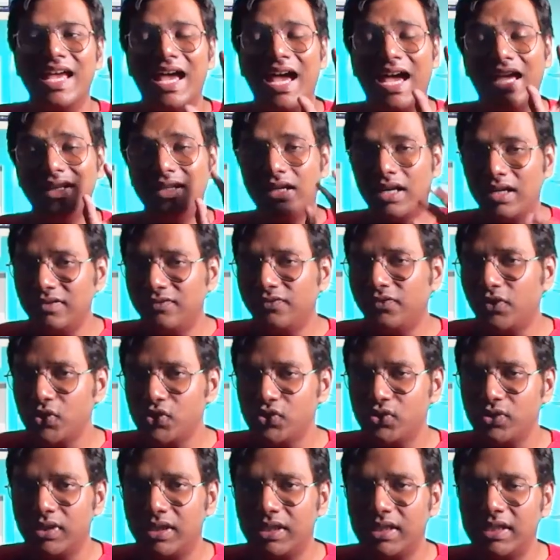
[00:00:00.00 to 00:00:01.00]
And
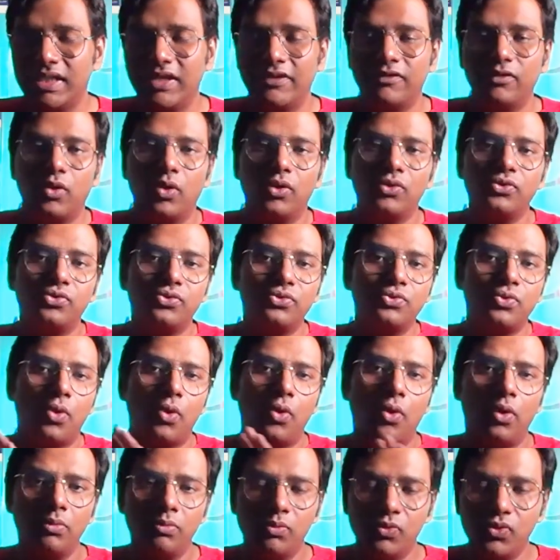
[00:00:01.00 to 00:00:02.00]
unfortunately, I've gone through
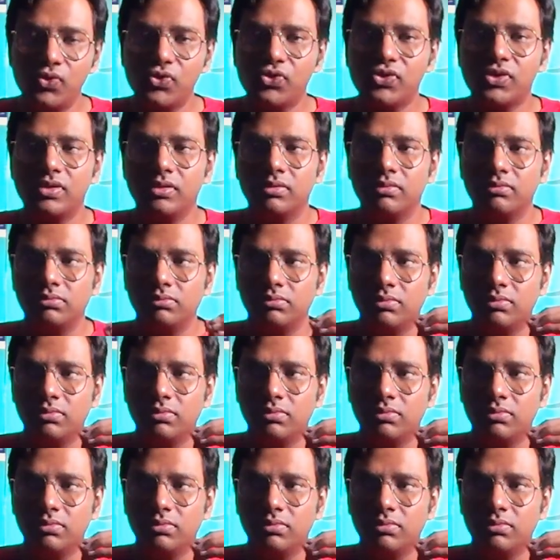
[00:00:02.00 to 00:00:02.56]
almost